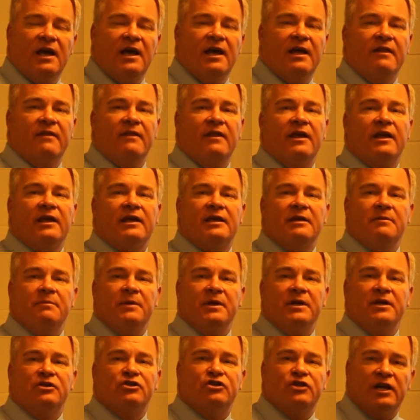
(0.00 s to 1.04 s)
and they can
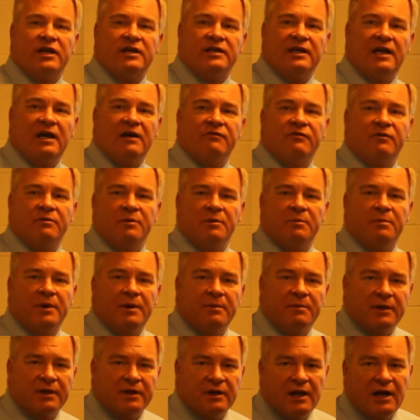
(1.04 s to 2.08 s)
be checked out from the
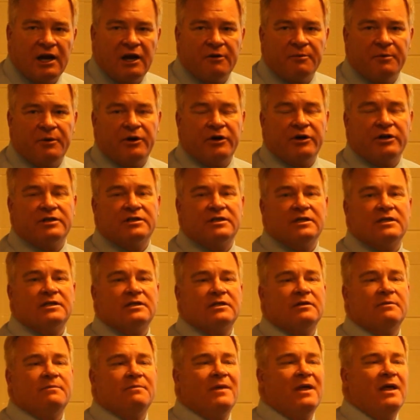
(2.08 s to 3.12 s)
public library
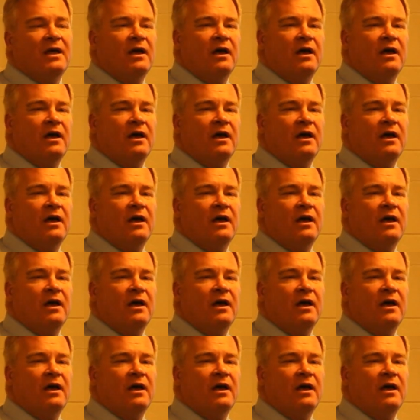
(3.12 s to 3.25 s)
system,